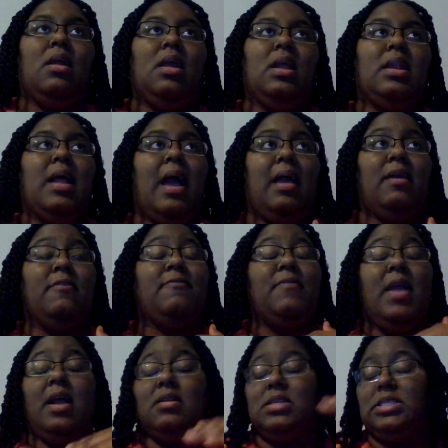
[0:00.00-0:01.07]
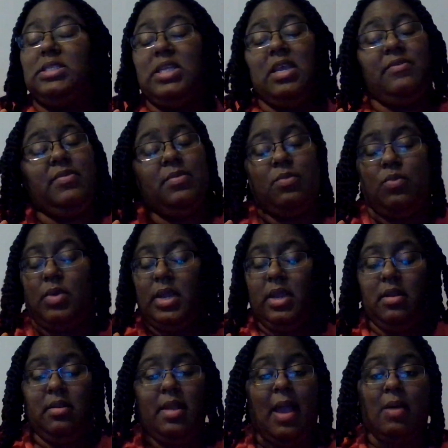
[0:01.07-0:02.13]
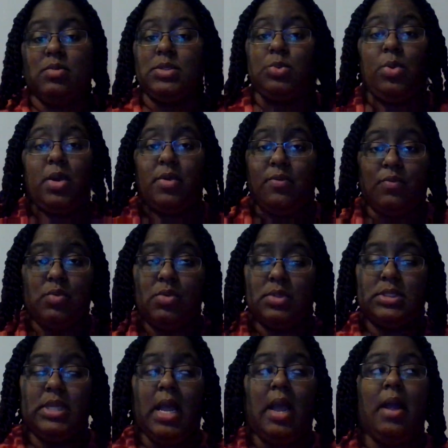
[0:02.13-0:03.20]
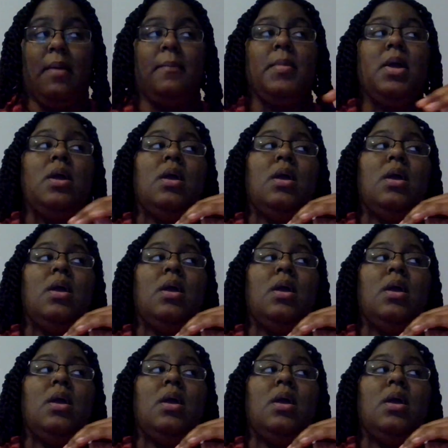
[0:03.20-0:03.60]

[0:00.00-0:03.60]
And I have found this even when I was working full time